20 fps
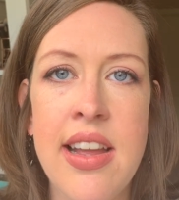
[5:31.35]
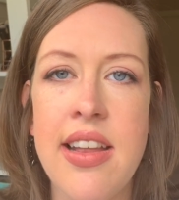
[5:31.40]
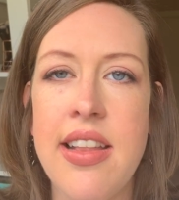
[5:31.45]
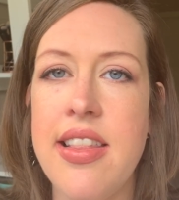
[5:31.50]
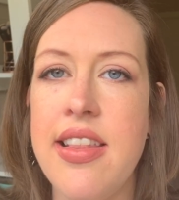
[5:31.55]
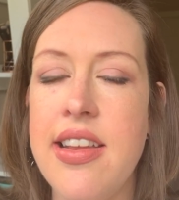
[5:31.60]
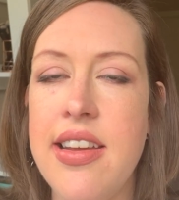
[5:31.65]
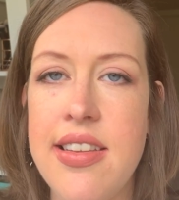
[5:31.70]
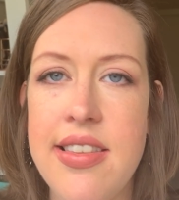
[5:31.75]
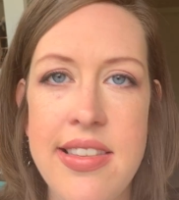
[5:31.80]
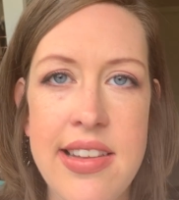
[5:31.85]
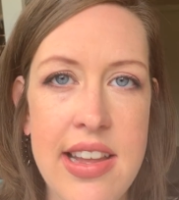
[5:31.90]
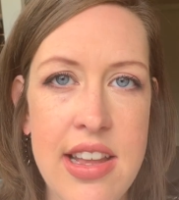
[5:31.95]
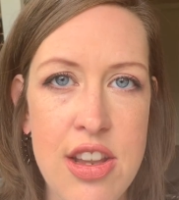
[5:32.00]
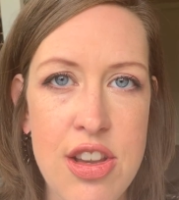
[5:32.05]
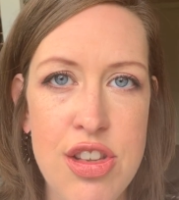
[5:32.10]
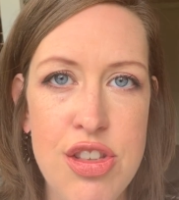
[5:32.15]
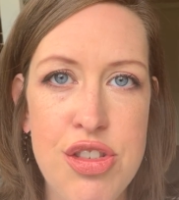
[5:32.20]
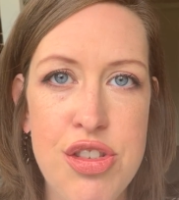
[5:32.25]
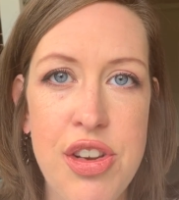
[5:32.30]
this
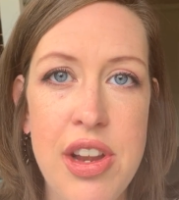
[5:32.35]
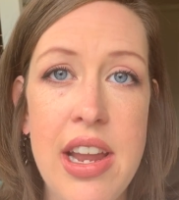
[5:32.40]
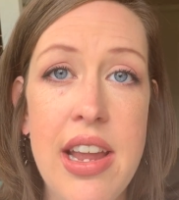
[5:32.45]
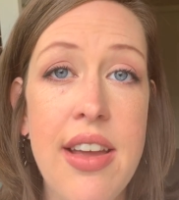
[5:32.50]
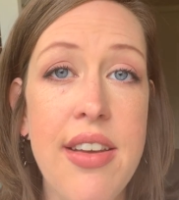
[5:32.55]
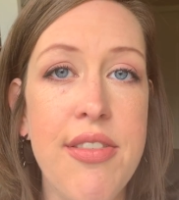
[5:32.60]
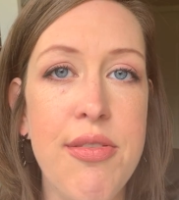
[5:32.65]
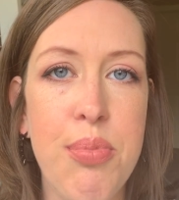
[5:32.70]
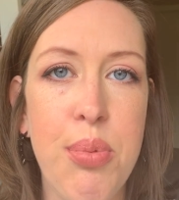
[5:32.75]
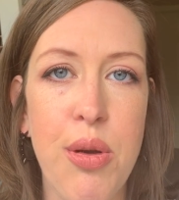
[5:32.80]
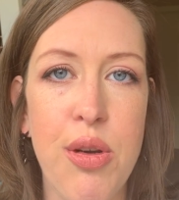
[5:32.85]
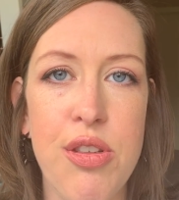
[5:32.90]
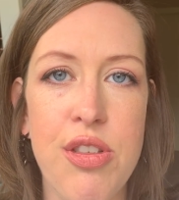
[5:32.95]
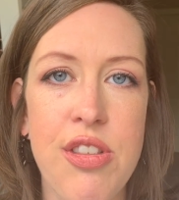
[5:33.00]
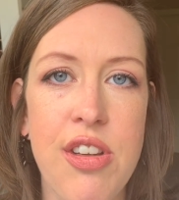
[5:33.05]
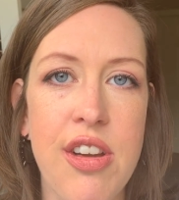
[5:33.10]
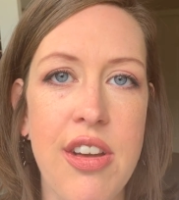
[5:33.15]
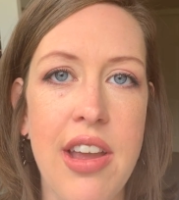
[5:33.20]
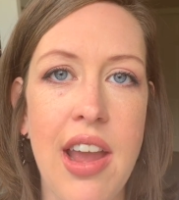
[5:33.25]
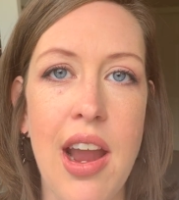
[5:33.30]
industry of
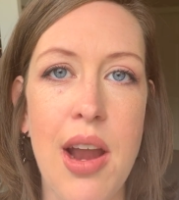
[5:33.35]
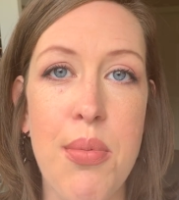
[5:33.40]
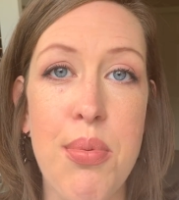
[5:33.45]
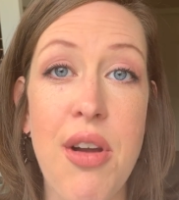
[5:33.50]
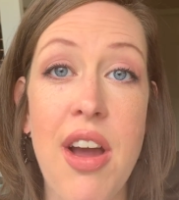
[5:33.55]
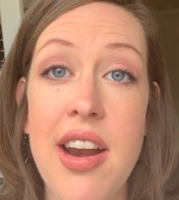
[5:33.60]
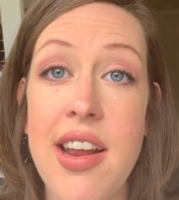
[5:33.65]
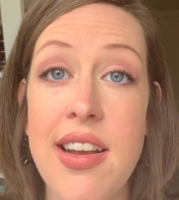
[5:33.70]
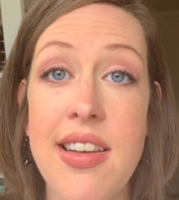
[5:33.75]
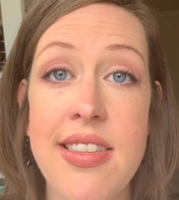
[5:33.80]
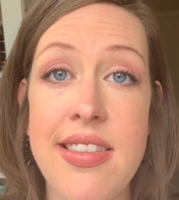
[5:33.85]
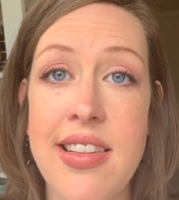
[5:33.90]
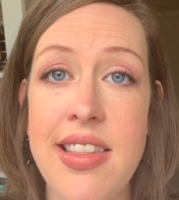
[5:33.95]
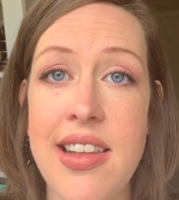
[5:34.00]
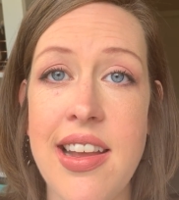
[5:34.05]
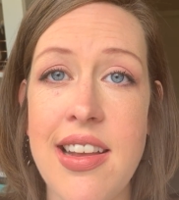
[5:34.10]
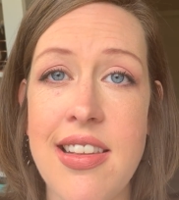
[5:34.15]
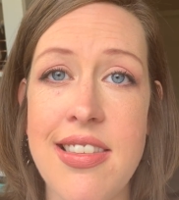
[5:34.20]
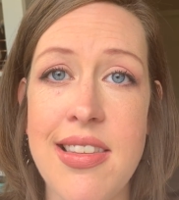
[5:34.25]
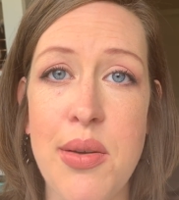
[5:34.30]
personal care products and
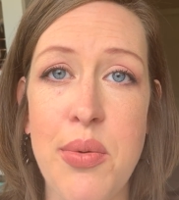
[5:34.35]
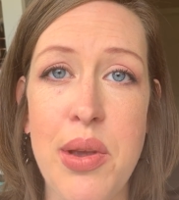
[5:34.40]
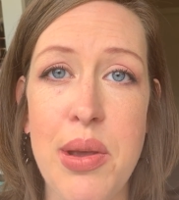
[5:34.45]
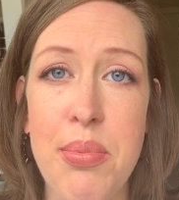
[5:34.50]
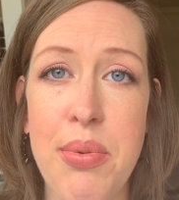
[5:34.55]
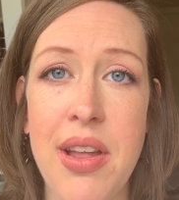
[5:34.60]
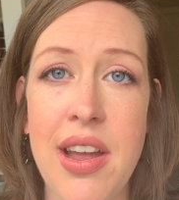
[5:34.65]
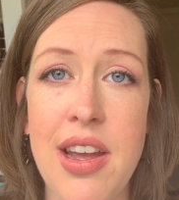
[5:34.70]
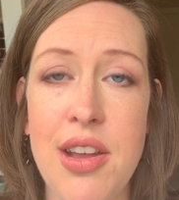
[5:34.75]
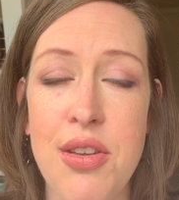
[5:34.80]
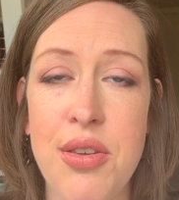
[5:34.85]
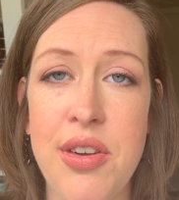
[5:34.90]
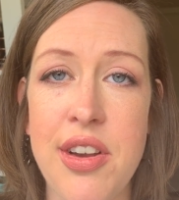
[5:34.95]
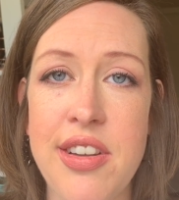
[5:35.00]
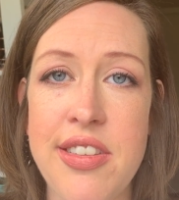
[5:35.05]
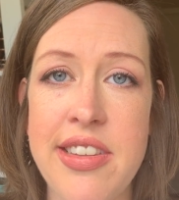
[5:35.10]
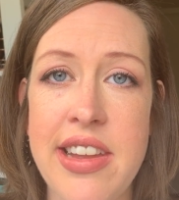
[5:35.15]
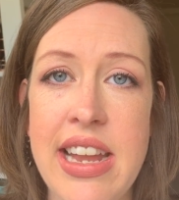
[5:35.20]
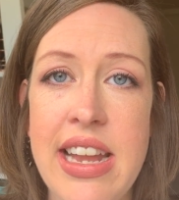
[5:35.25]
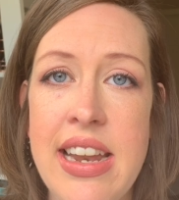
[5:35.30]
things that we apply to our
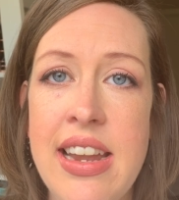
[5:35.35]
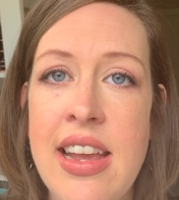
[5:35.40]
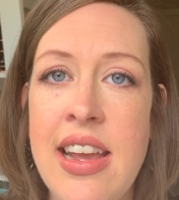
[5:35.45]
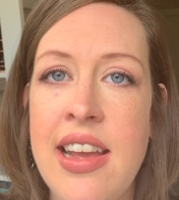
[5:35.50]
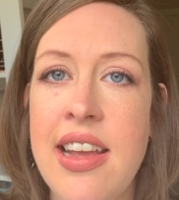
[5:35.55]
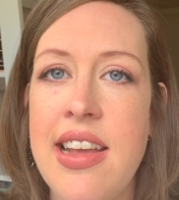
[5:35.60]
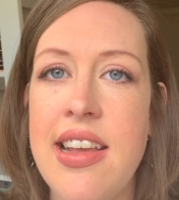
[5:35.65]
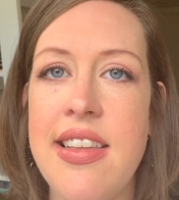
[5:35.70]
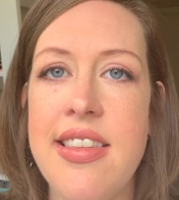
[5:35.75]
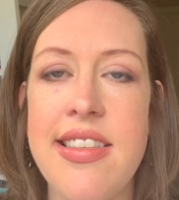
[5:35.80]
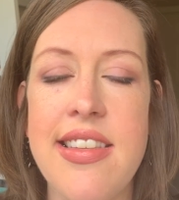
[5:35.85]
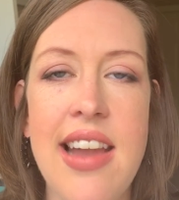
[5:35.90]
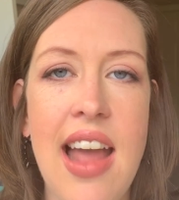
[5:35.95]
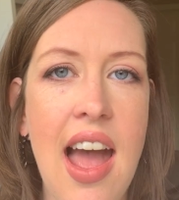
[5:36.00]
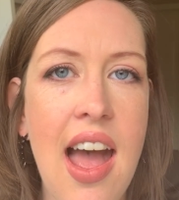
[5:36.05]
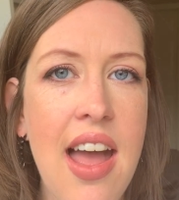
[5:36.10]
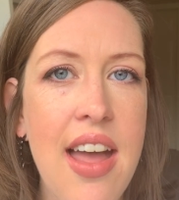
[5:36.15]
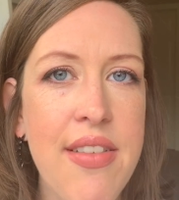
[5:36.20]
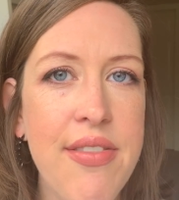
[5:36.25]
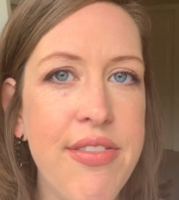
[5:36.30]
skin is
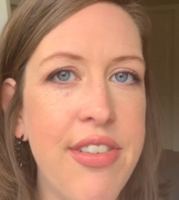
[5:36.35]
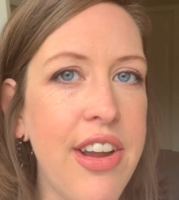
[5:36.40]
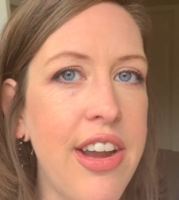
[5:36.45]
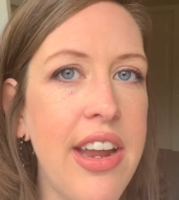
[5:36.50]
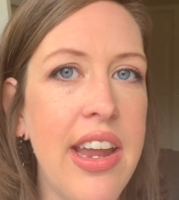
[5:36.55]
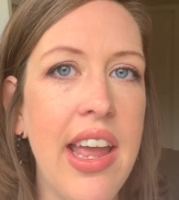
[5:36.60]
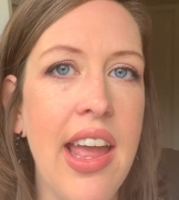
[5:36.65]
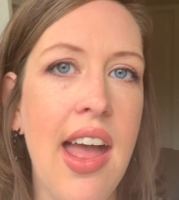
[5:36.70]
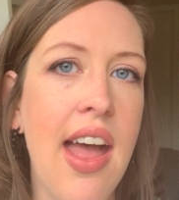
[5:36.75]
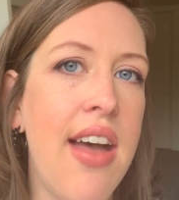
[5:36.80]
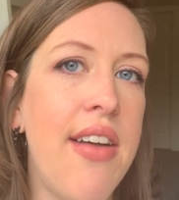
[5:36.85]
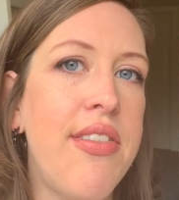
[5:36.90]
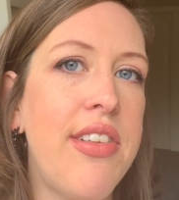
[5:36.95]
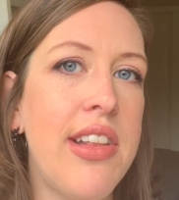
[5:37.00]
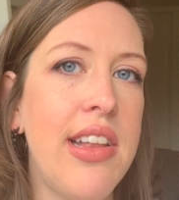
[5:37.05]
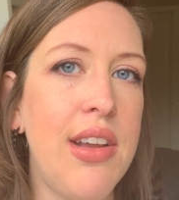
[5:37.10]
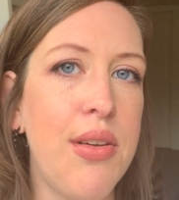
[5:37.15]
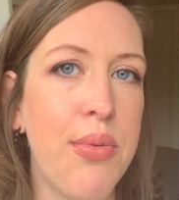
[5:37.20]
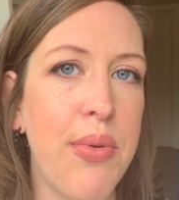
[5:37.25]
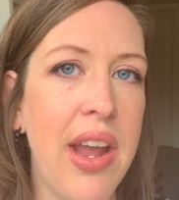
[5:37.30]
not very
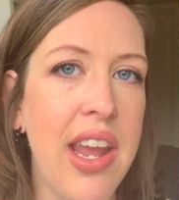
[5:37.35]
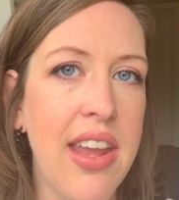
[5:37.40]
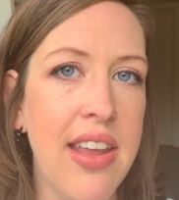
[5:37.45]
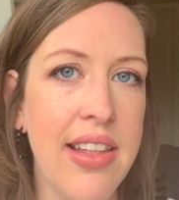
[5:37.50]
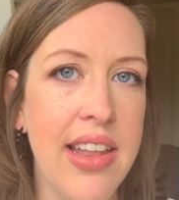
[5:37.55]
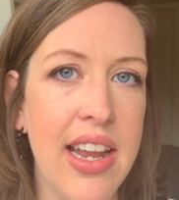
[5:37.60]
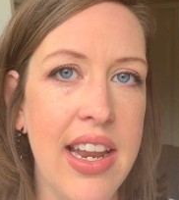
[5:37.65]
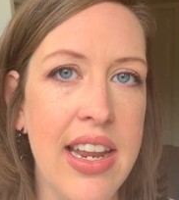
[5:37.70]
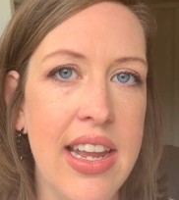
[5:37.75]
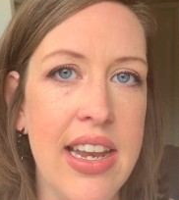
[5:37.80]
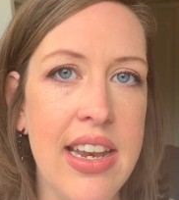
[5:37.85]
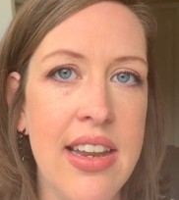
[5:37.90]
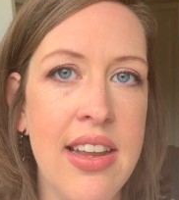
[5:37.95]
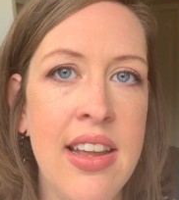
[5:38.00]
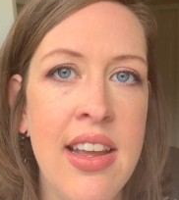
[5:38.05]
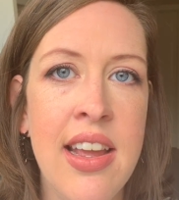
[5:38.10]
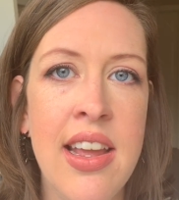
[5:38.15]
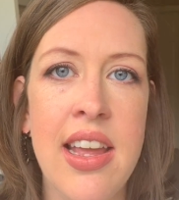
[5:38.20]
heavily regulated.